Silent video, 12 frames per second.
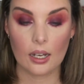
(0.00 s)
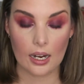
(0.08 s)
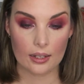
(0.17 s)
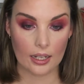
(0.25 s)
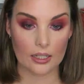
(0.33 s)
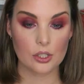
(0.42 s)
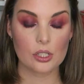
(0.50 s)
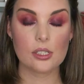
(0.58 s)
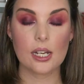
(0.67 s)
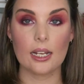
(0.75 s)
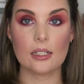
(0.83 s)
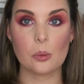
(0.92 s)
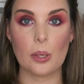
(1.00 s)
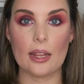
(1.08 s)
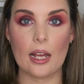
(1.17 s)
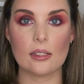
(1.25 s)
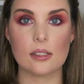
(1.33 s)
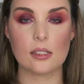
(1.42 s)
And that just takes away
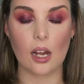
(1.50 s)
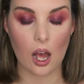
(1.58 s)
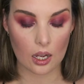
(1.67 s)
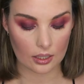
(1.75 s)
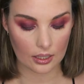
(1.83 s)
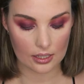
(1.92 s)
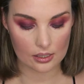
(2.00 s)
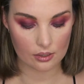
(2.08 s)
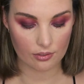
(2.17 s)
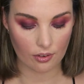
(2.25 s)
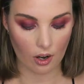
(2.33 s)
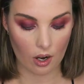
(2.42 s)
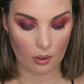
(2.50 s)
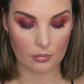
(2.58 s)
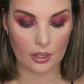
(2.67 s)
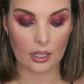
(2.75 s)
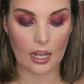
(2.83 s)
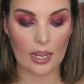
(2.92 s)
that starkness
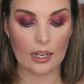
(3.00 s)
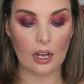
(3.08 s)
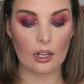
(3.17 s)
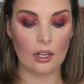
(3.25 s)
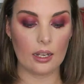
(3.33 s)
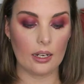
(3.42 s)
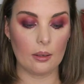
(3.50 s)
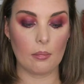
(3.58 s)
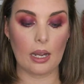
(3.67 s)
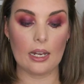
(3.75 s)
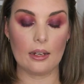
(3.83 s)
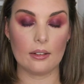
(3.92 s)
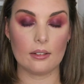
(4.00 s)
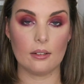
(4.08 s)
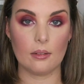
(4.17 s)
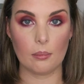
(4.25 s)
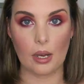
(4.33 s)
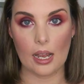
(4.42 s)
from the light color in
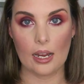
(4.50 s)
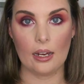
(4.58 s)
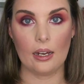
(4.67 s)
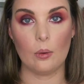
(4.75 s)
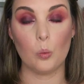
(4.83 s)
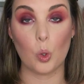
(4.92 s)
my